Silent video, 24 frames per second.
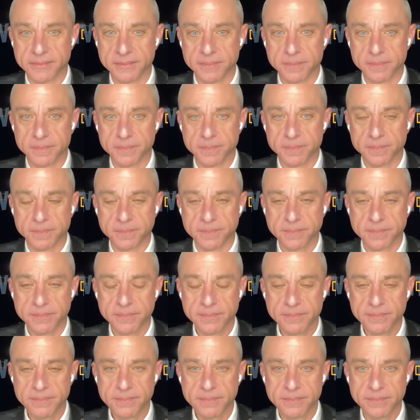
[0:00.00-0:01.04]

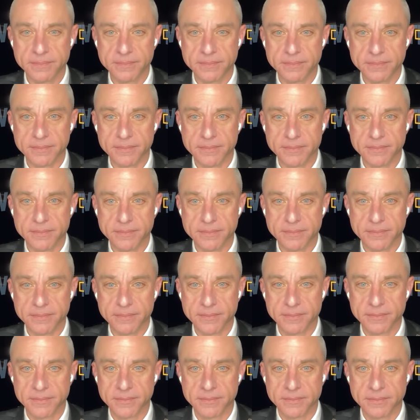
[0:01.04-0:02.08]

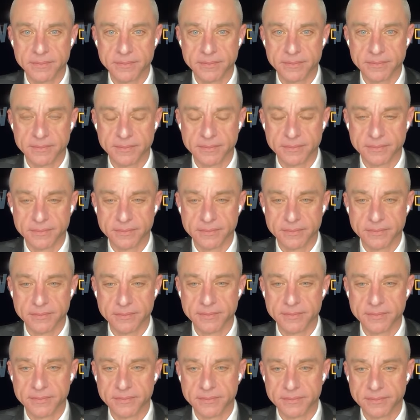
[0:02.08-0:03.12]

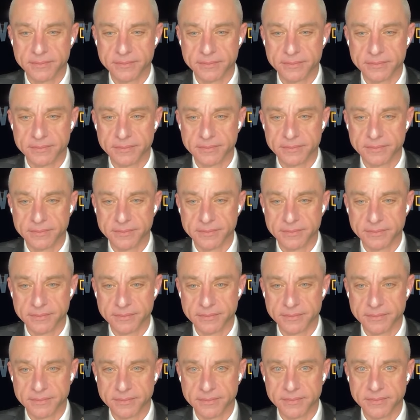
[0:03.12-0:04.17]

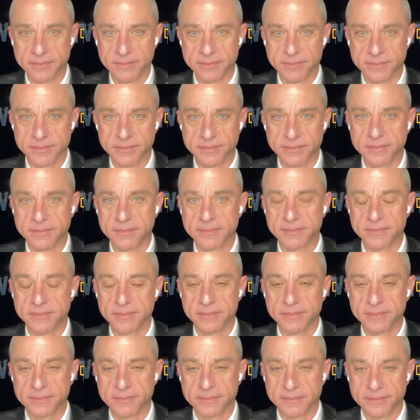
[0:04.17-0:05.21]

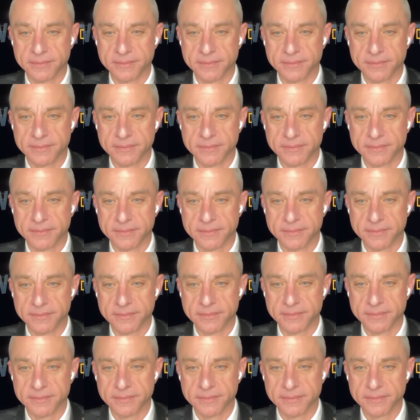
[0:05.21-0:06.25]
The person shown says nothing.